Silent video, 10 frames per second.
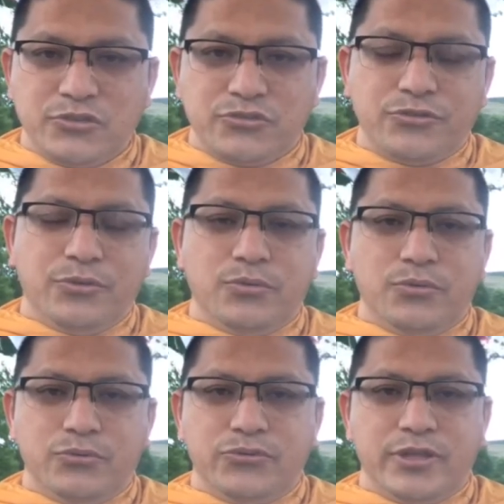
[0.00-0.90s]

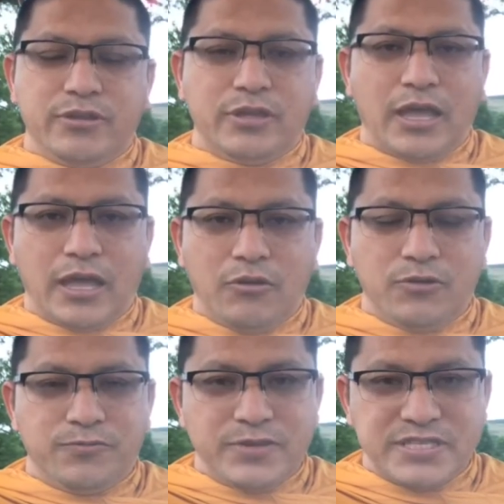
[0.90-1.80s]
so then
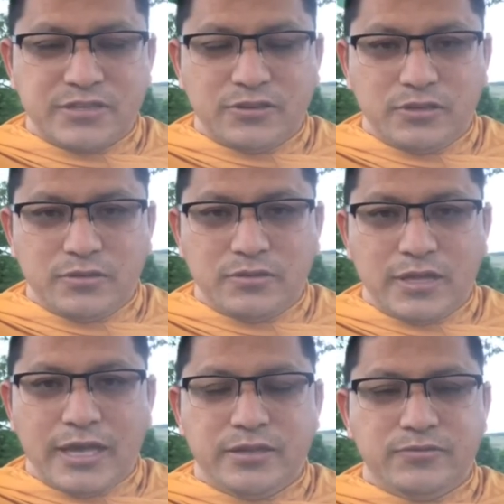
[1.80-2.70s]
our physical
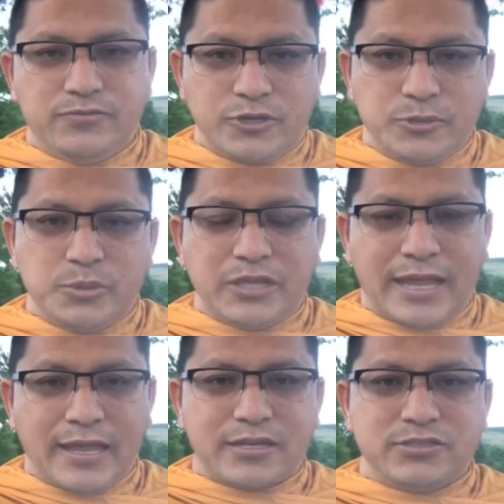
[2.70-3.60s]
and verbal
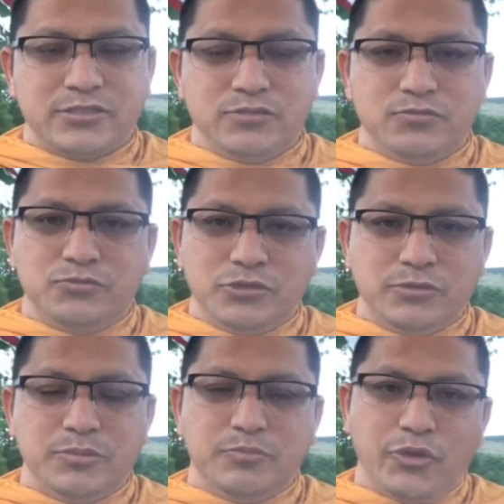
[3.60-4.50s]
action
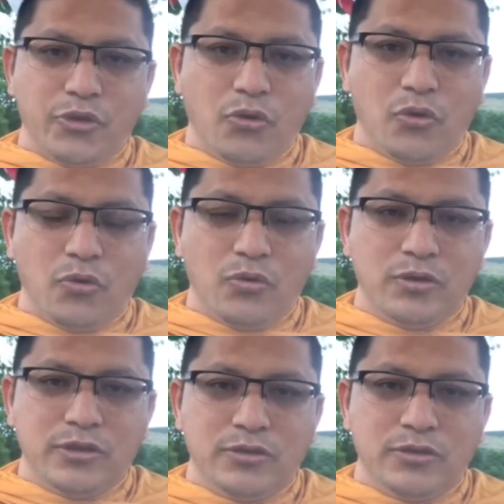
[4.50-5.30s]
will be pure,